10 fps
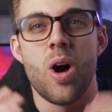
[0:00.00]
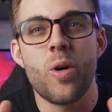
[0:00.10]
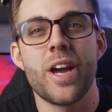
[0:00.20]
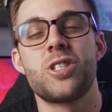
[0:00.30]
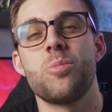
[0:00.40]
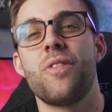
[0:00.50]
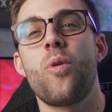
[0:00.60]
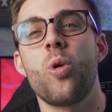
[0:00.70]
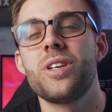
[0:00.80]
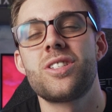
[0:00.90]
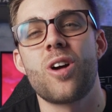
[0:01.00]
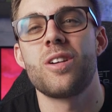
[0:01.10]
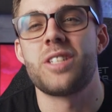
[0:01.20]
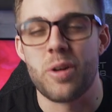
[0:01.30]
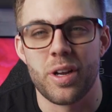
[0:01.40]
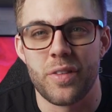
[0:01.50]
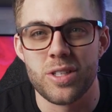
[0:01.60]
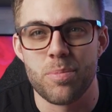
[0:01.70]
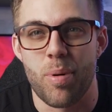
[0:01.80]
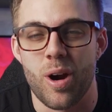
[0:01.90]
Okay, so before we start tearing
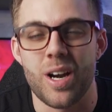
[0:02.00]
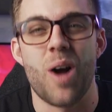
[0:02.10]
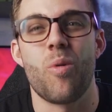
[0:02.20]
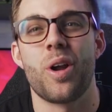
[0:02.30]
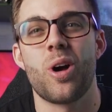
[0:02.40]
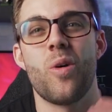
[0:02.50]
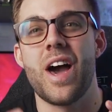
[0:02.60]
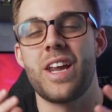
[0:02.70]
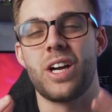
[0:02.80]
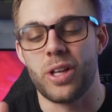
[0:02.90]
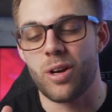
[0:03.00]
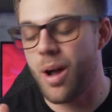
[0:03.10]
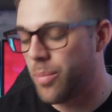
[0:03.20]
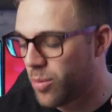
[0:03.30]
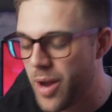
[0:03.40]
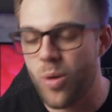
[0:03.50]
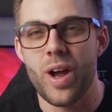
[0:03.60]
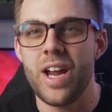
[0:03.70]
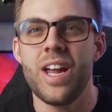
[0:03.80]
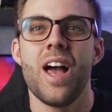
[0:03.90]
things apart, I want to go ahead and clear up right
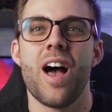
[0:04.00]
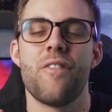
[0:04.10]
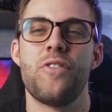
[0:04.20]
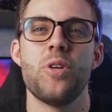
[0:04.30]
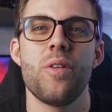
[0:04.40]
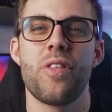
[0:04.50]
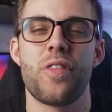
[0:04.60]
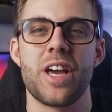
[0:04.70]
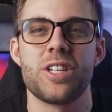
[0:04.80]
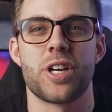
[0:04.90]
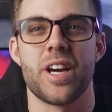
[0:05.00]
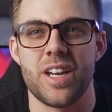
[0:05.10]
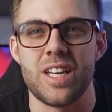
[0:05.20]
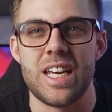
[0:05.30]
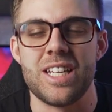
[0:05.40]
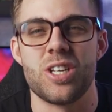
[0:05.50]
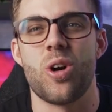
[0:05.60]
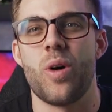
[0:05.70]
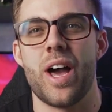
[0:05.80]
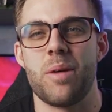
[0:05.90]
away a few of the things you're gonna need to
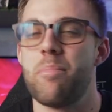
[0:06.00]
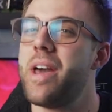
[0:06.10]
go ahead and